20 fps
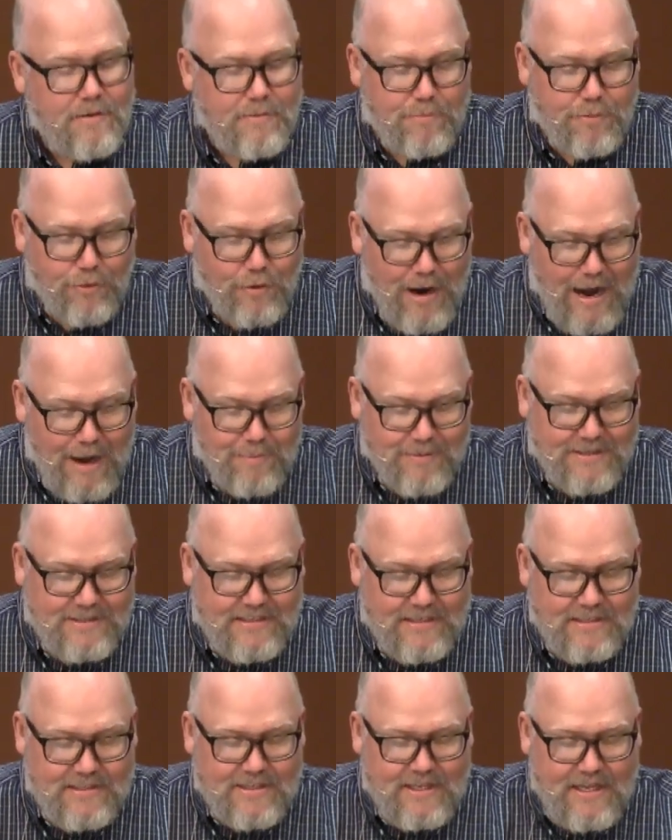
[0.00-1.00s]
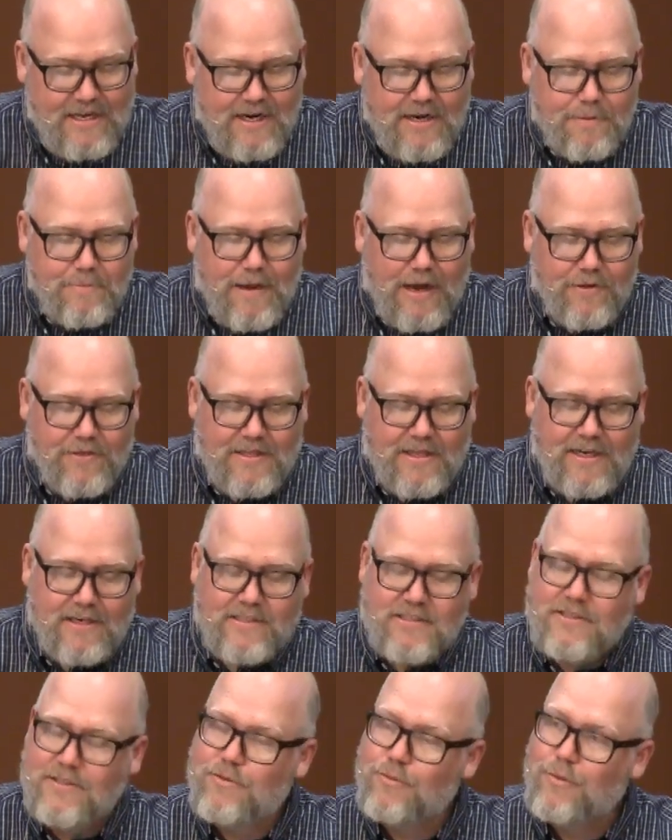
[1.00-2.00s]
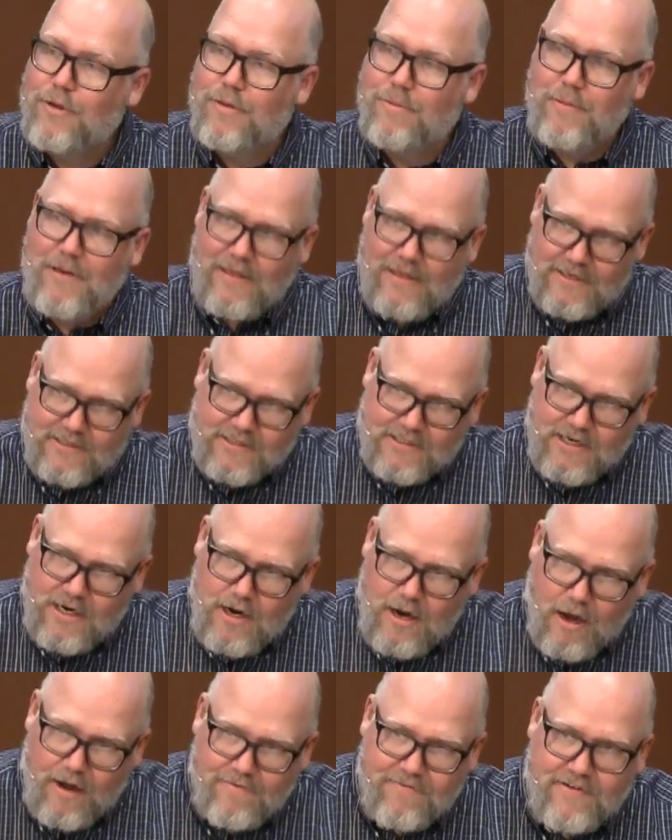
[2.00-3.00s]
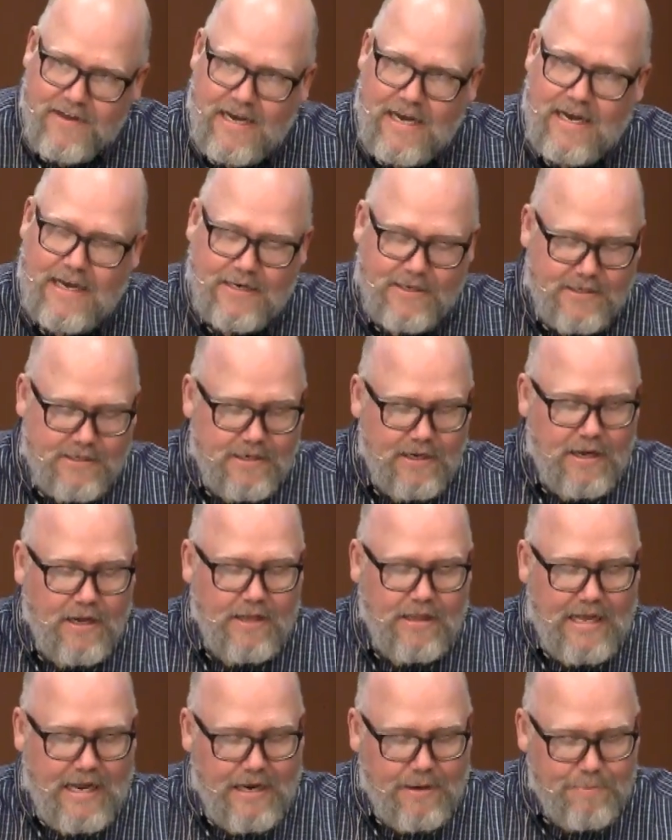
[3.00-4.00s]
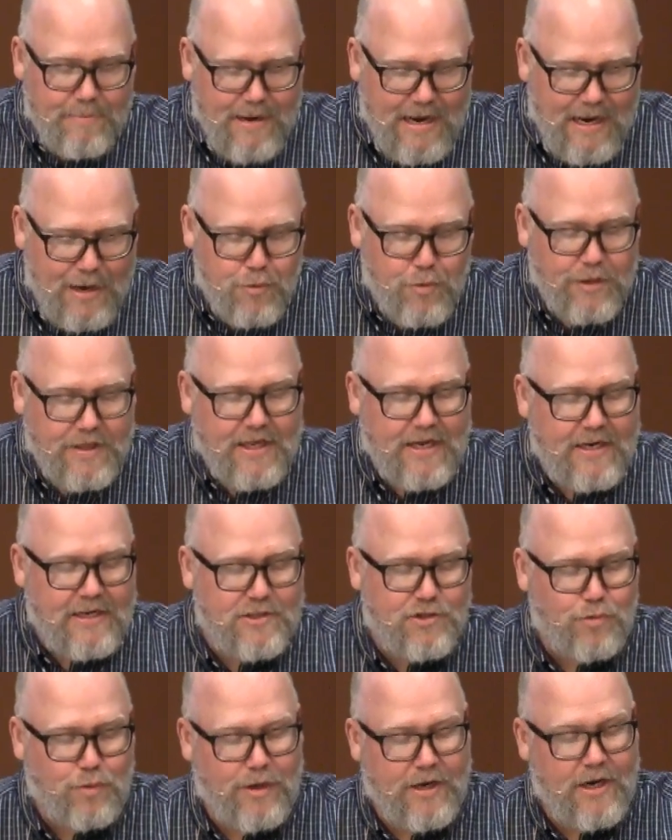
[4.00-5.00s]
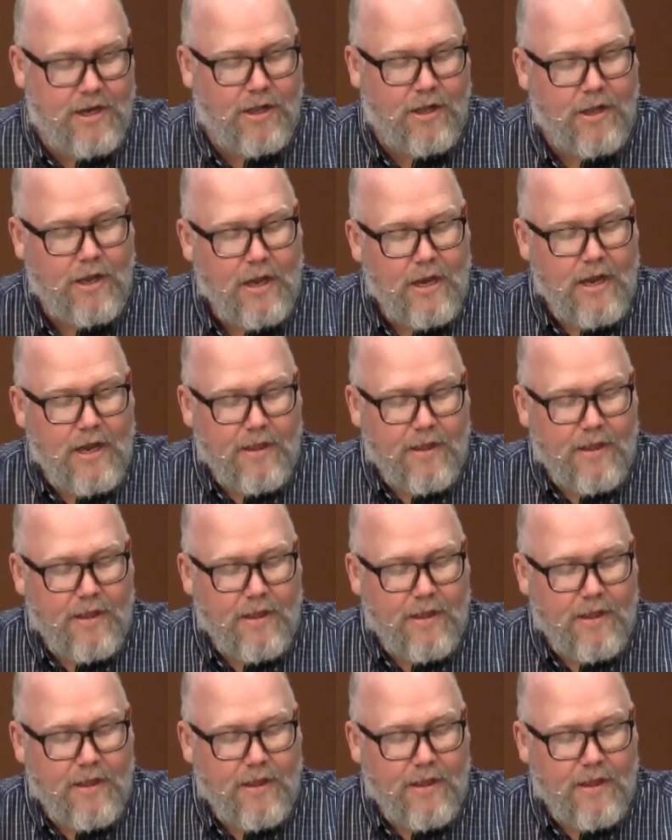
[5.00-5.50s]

promises, think about this with me this covenant that he made with Israel,